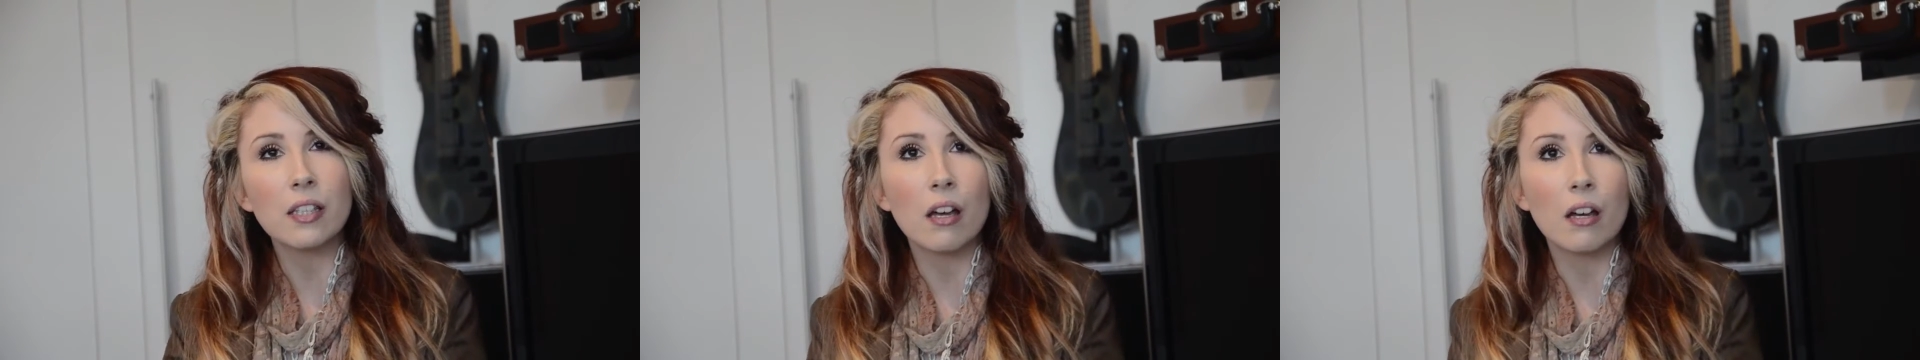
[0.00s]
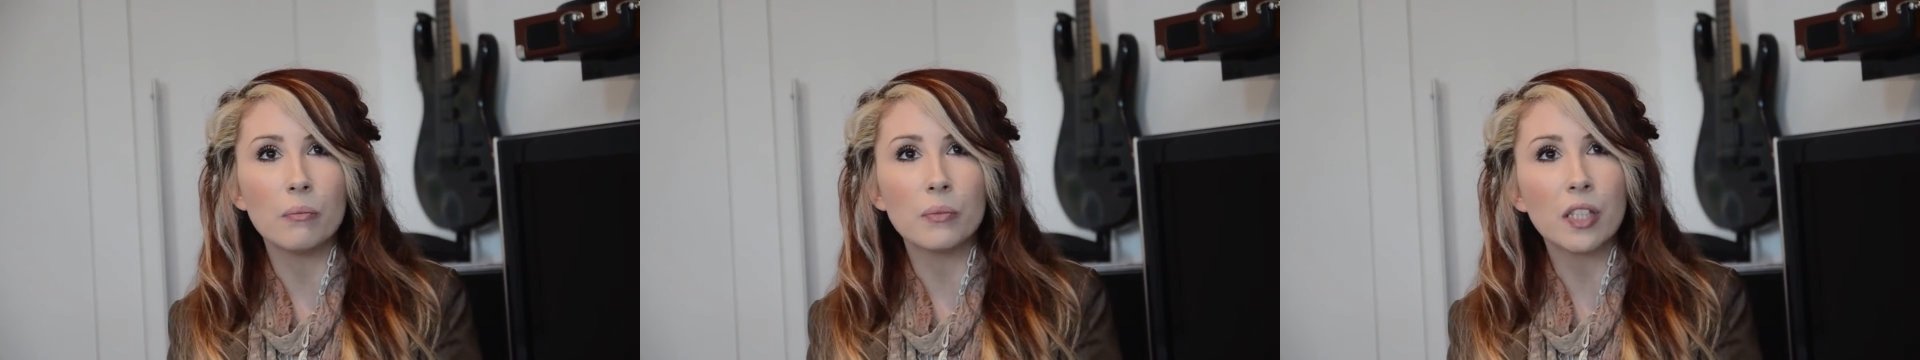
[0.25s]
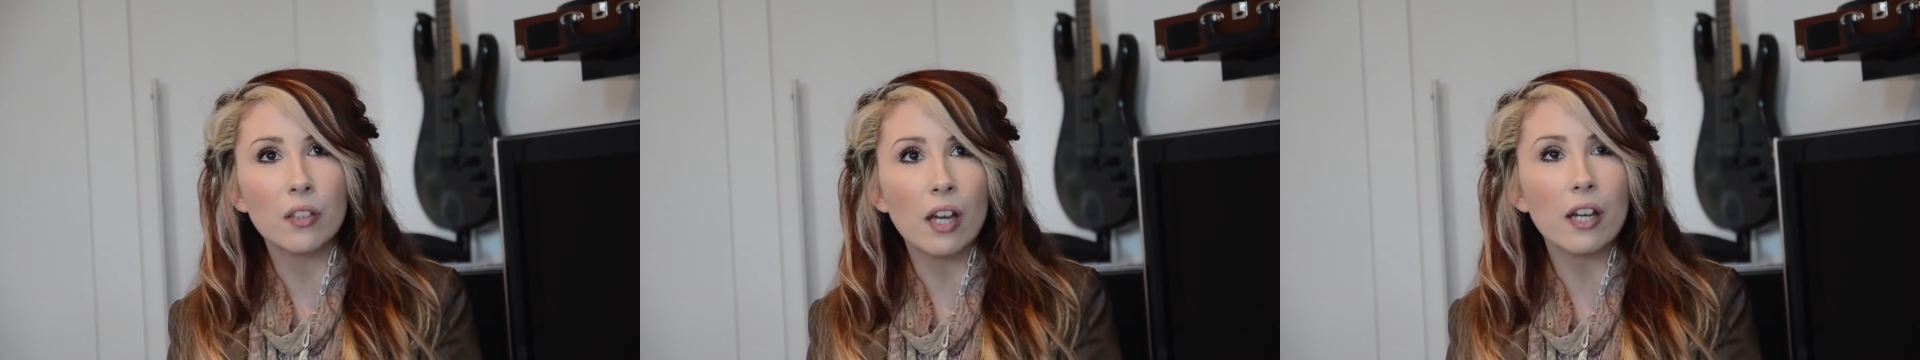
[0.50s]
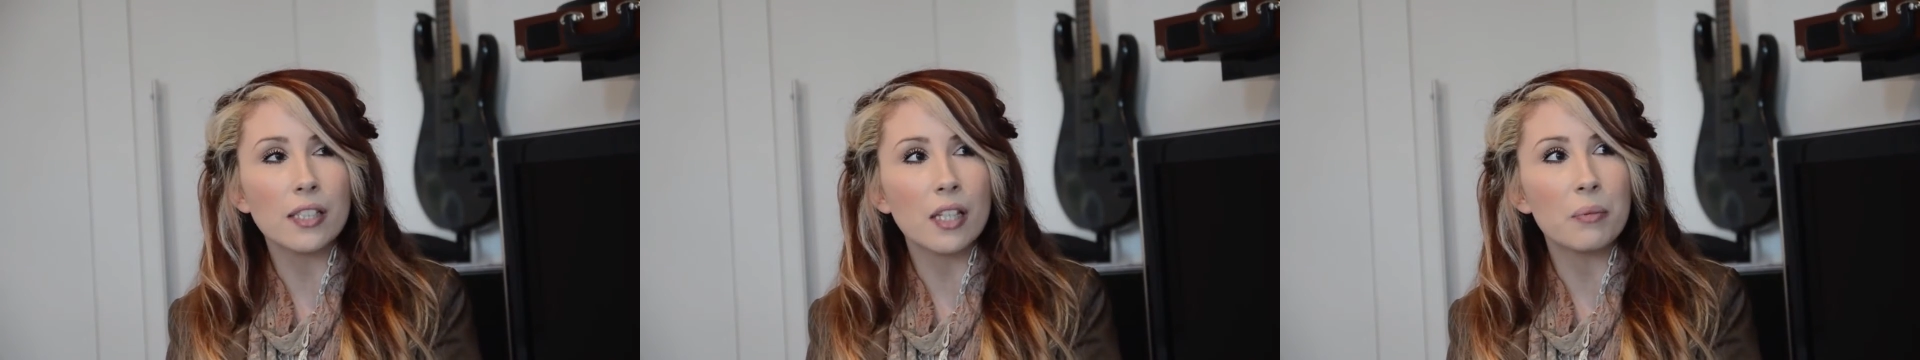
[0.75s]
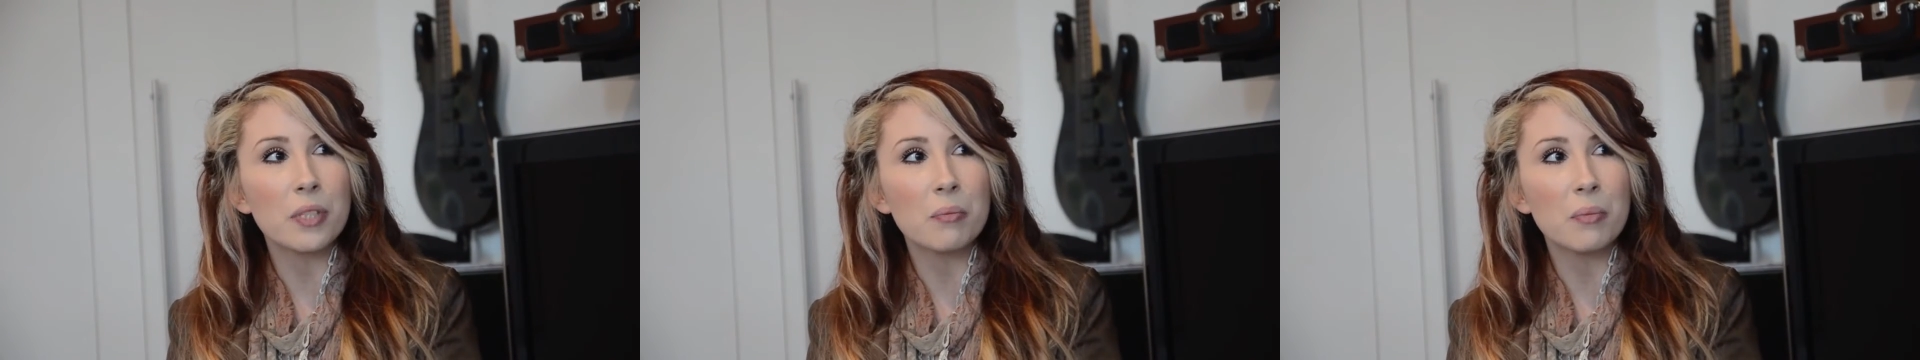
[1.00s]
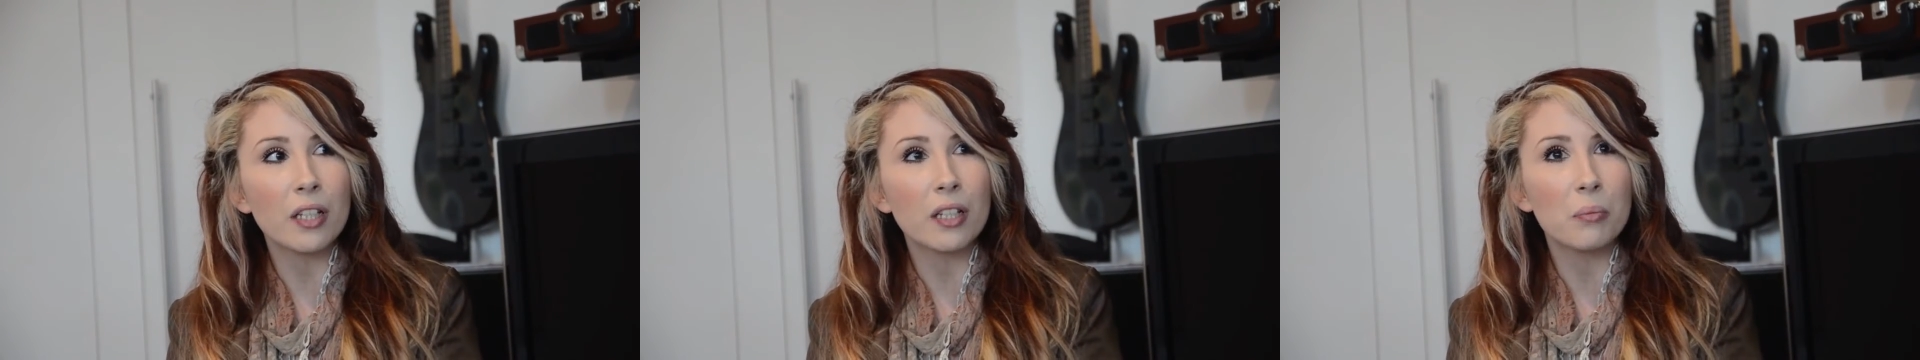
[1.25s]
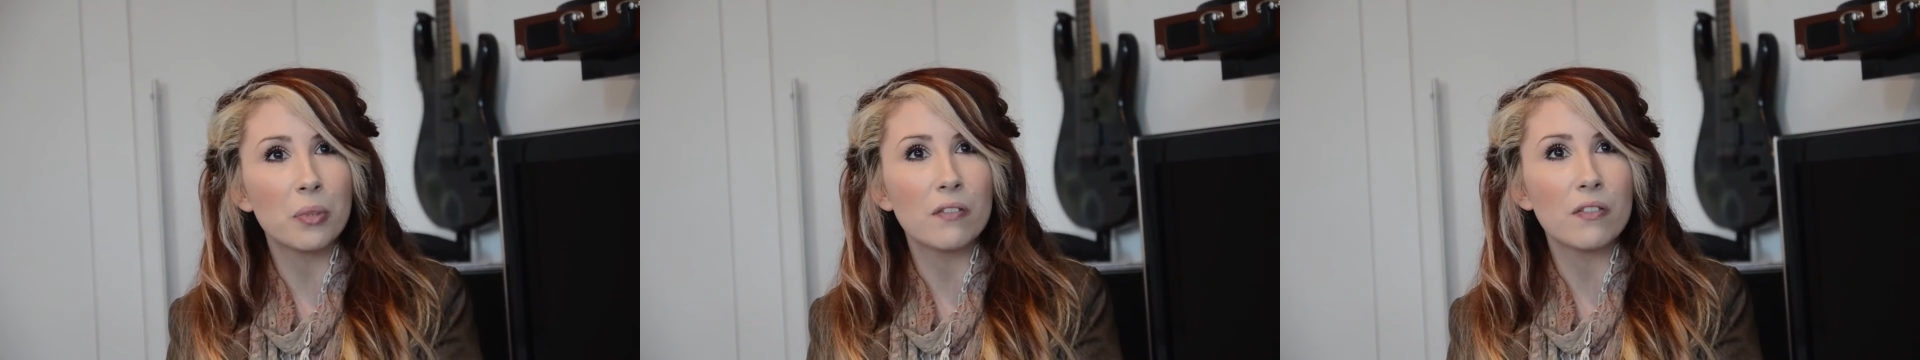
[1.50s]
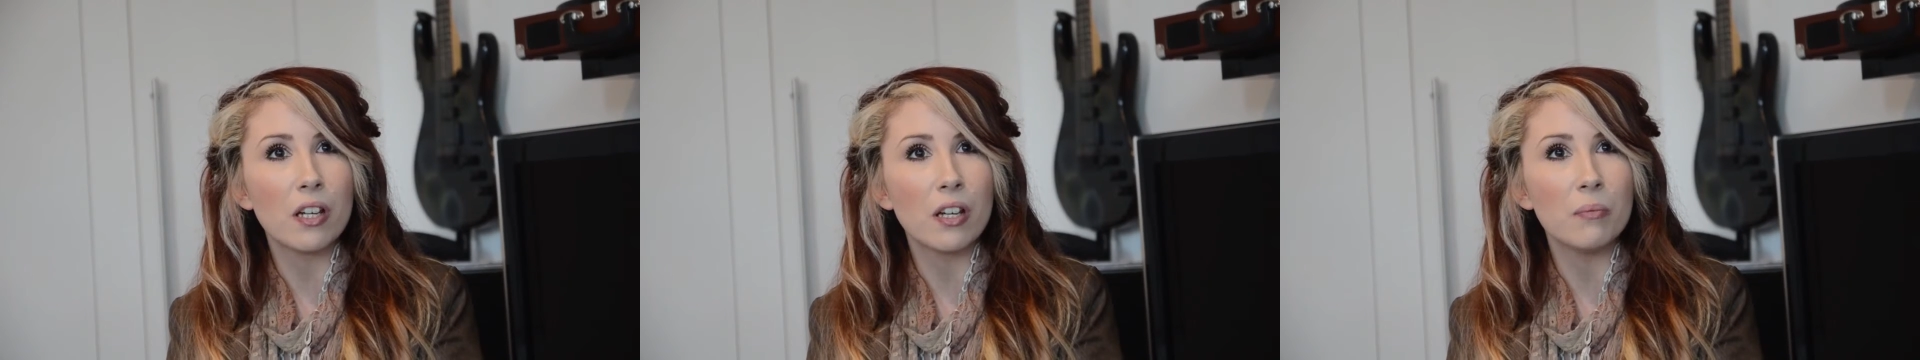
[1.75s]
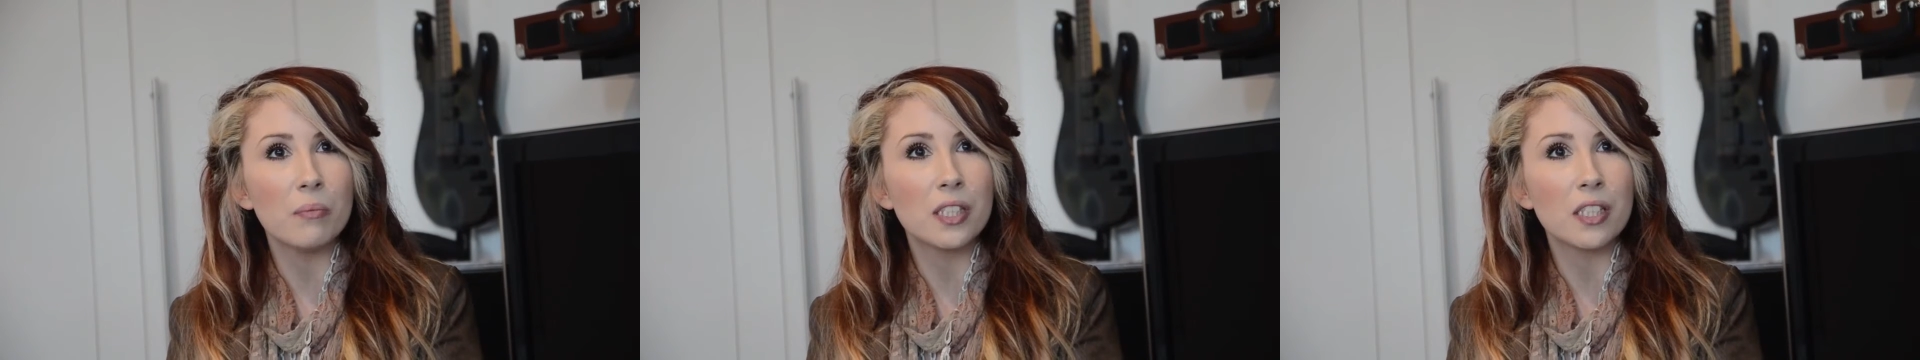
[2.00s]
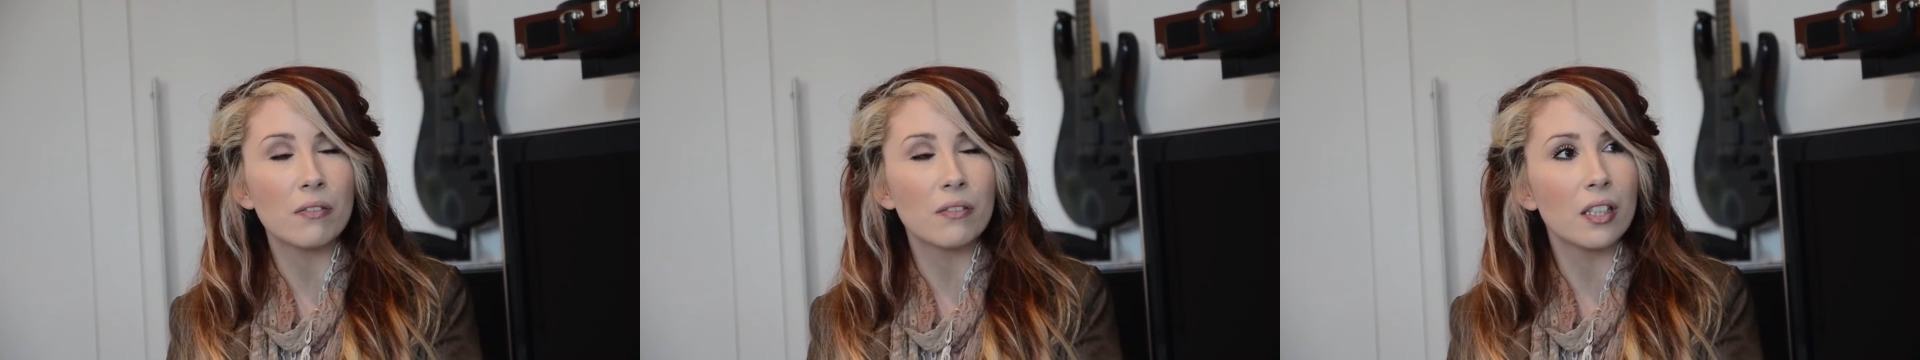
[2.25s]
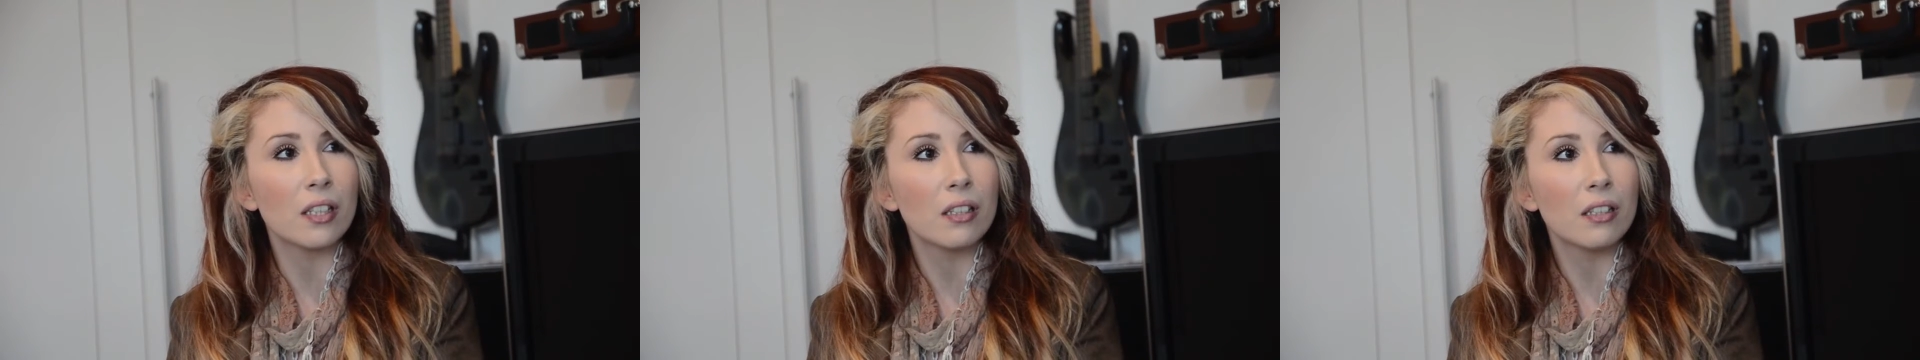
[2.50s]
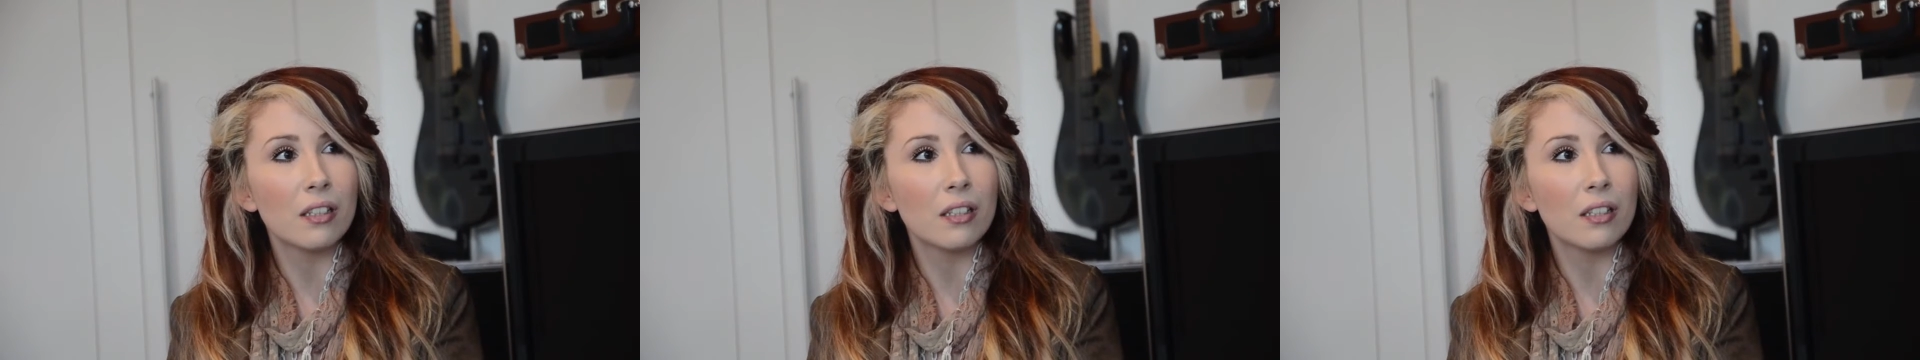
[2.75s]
Yeah. So that has happened to me a couple of times, definitely.